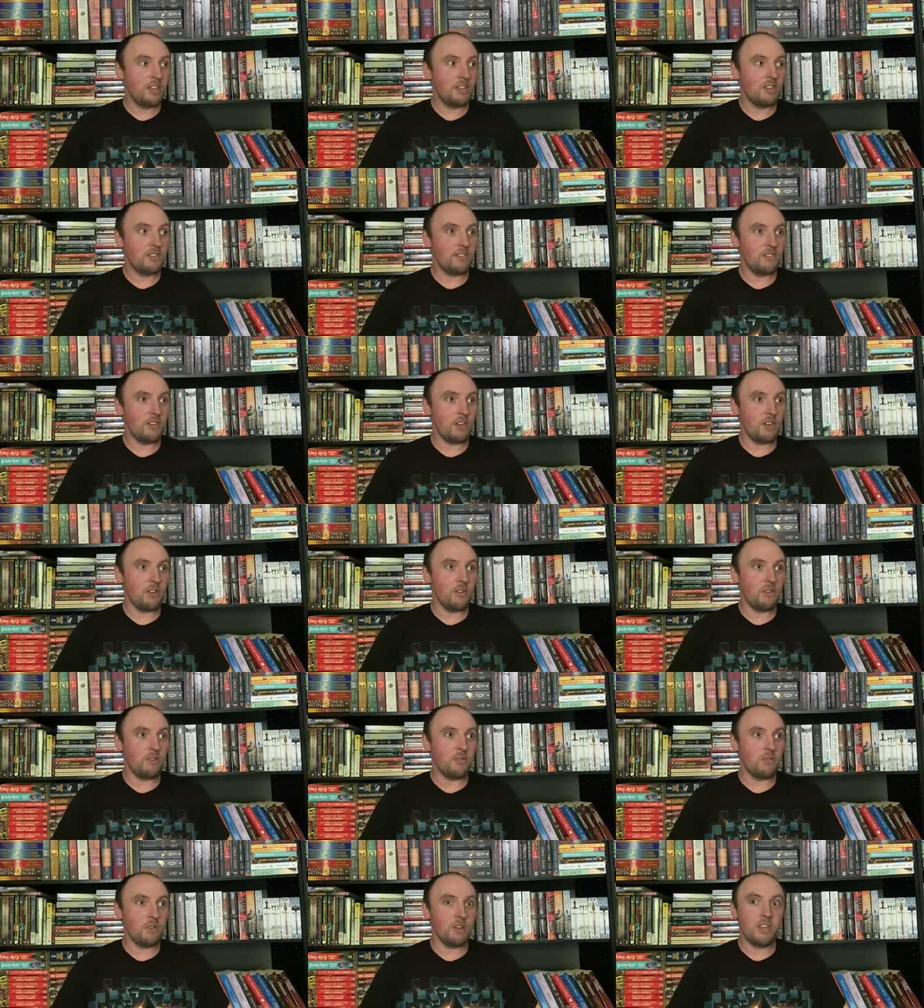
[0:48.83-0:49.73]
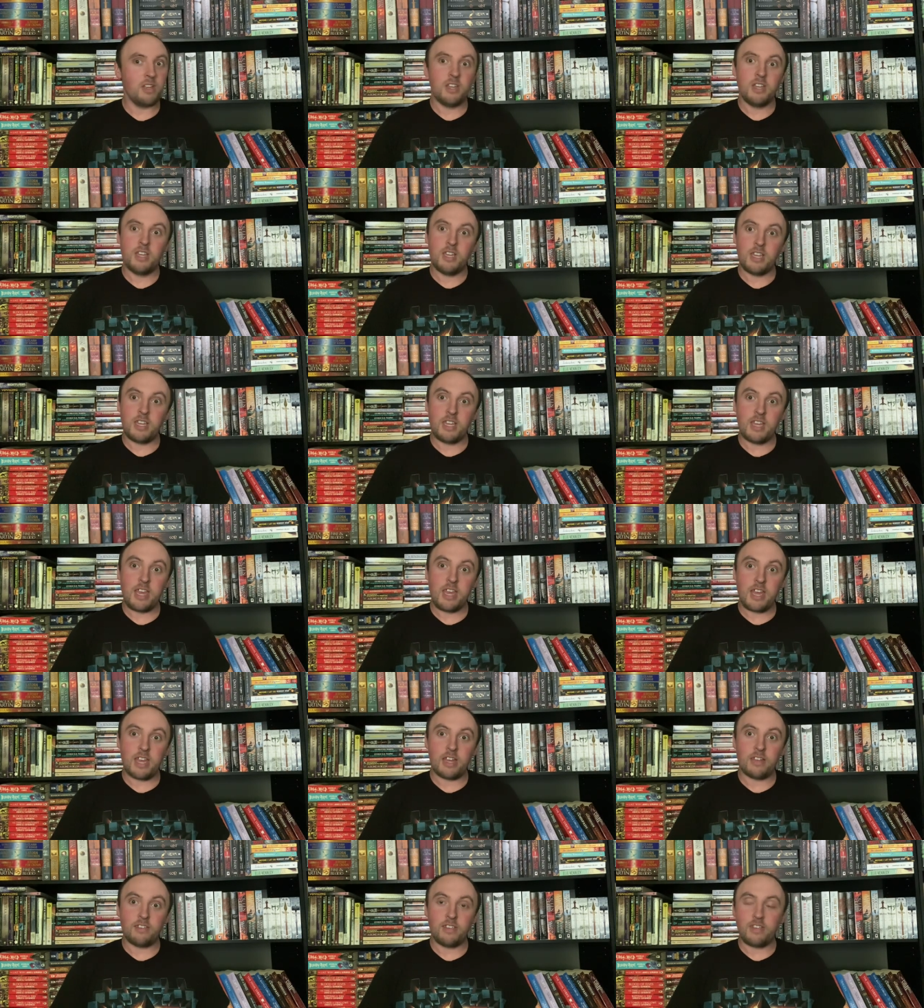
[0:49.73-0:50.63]
So
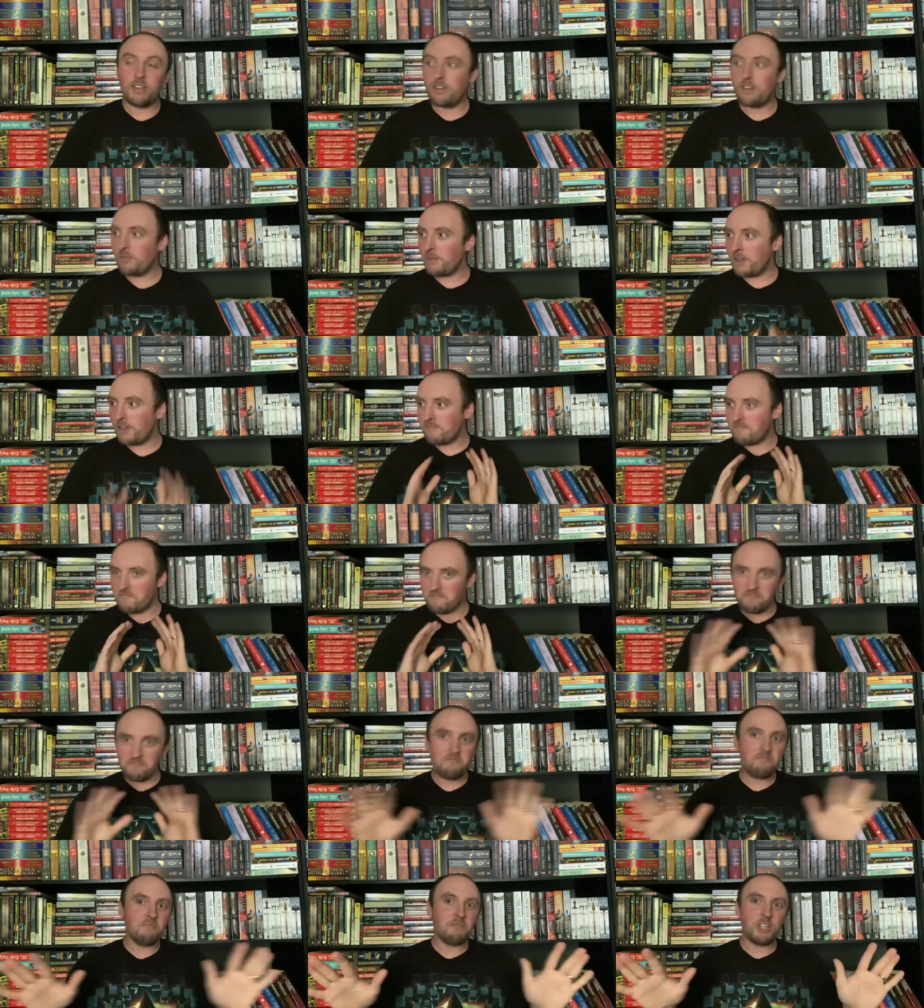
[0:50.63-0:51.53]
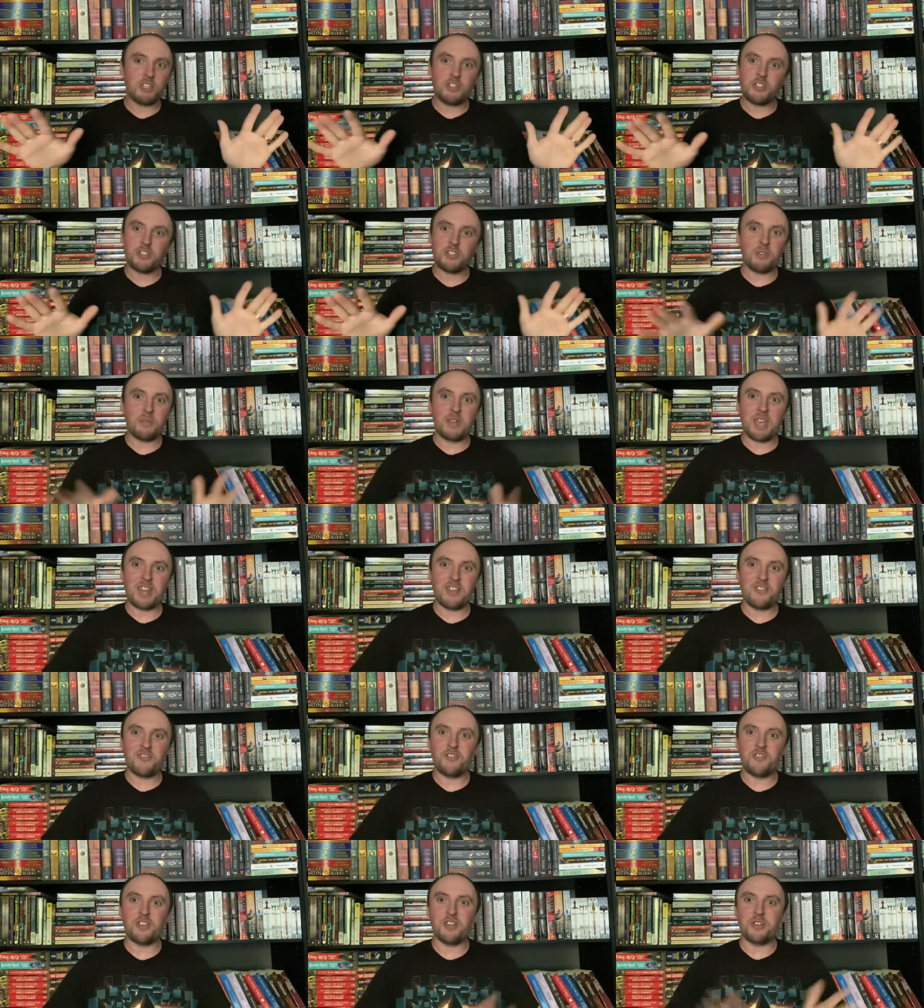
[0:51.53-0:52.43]
yeah, you know what? Let's just go ahead
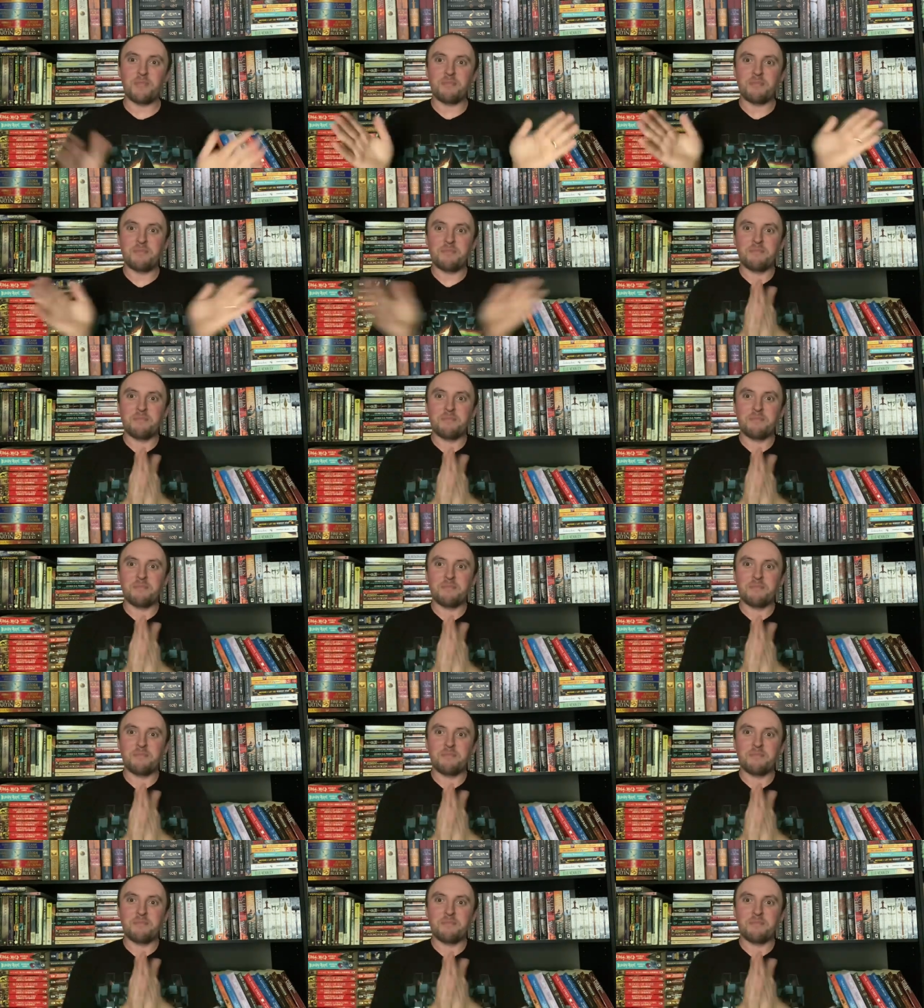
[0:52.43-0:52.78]
and jump